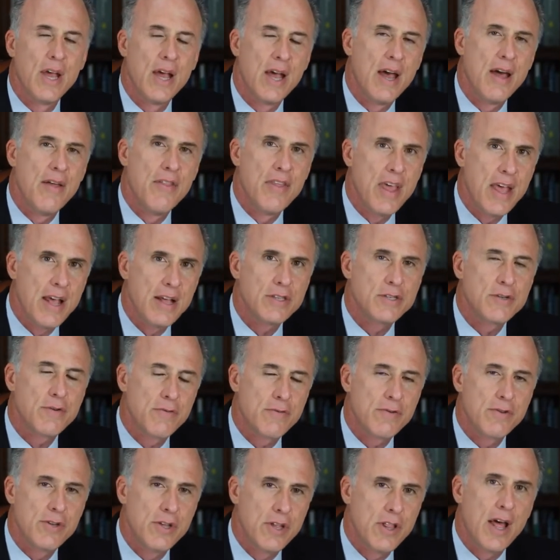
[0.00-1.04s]
And the answer
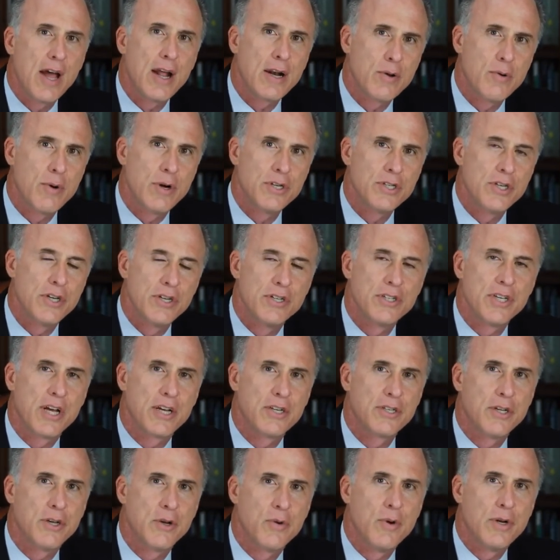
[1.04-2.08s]
to that question is
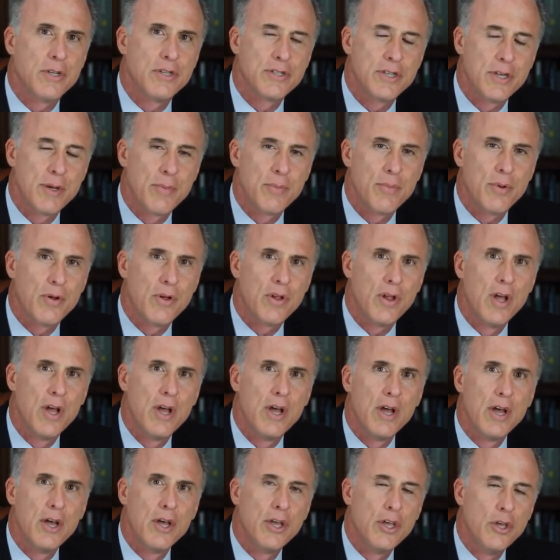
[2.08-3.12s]
actually quite simple.
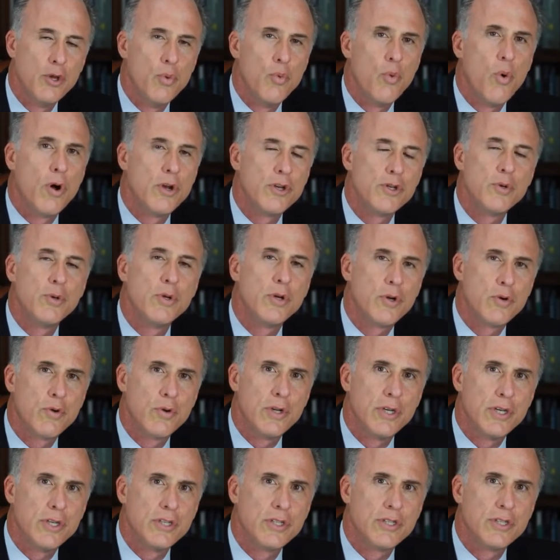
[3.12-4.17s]
You want to
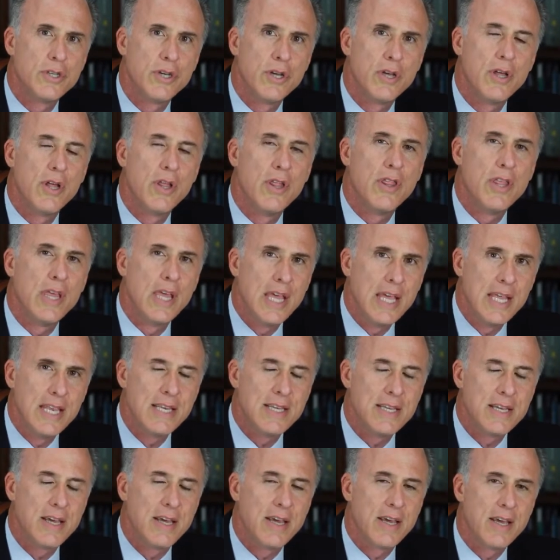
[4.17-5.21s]
increase the
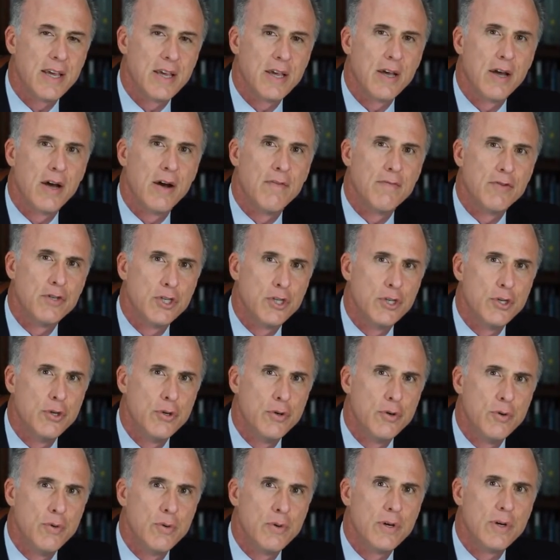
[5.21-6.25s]
intake of
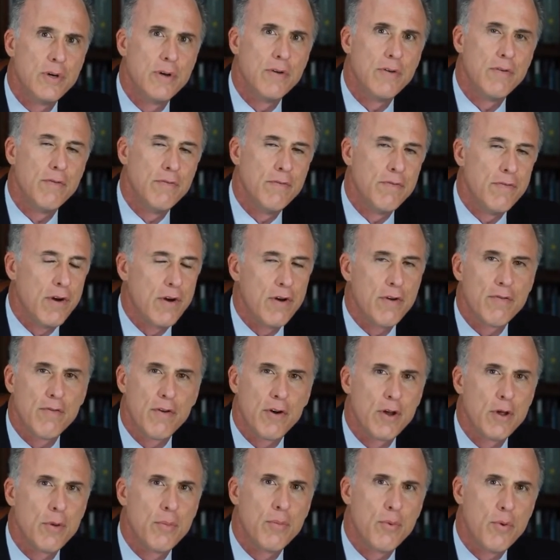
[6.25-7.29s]
two very,
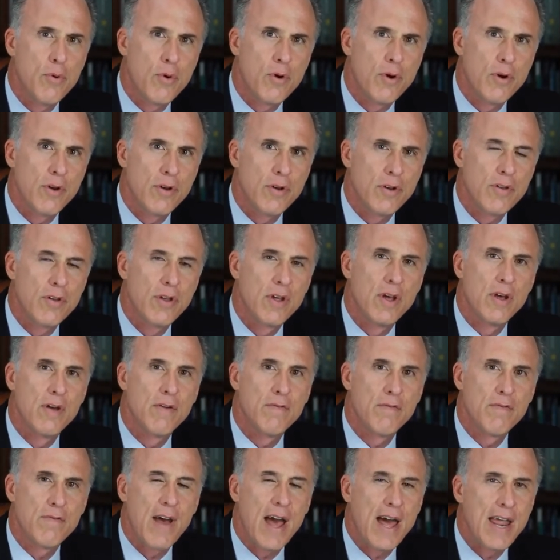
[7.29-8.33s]
very important
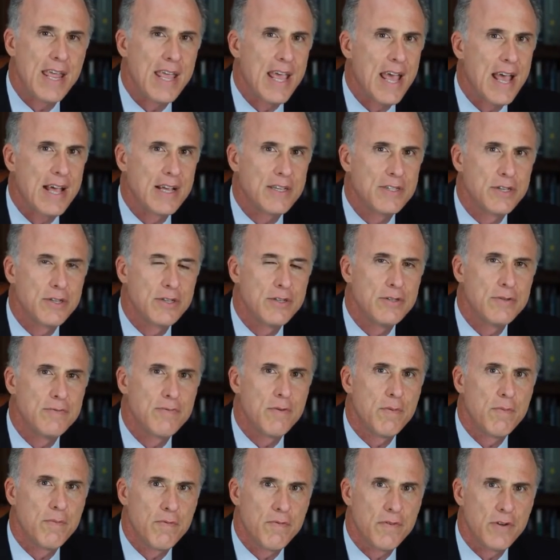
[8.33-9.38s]
fatty acids
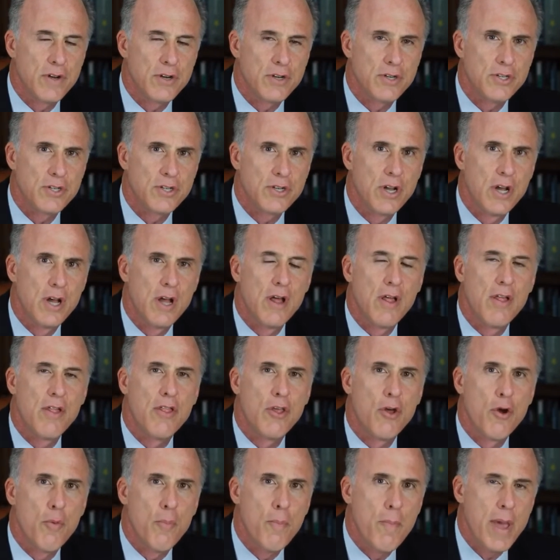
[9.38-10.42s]
from fish,
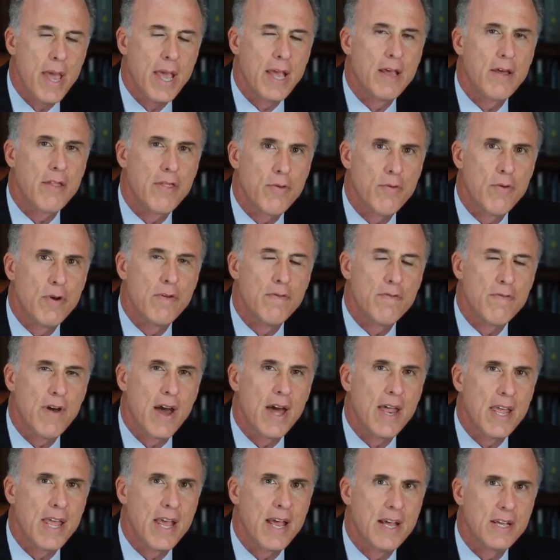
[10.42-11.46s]
the omega-3
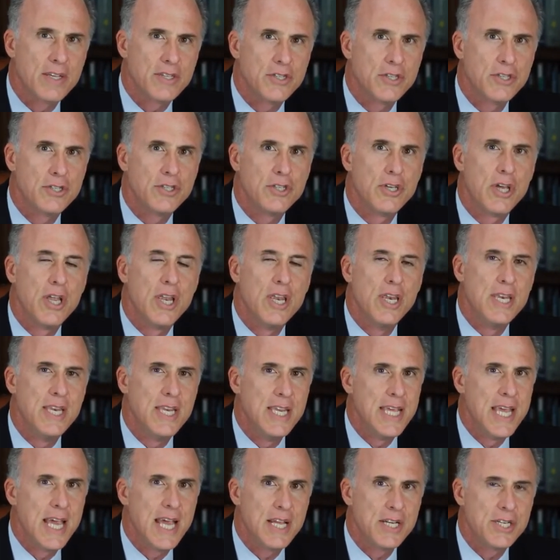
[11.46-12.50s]
fatty acids
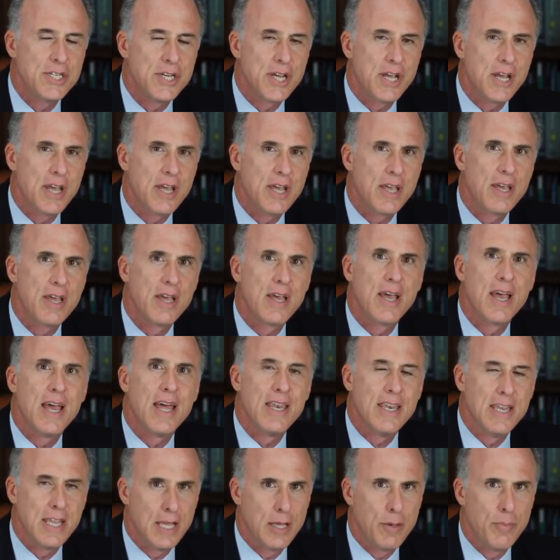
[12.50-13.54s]
DHA
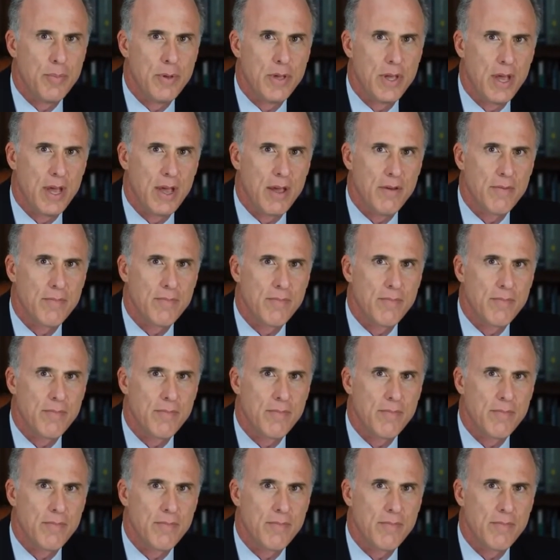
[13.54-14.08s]
and EPA.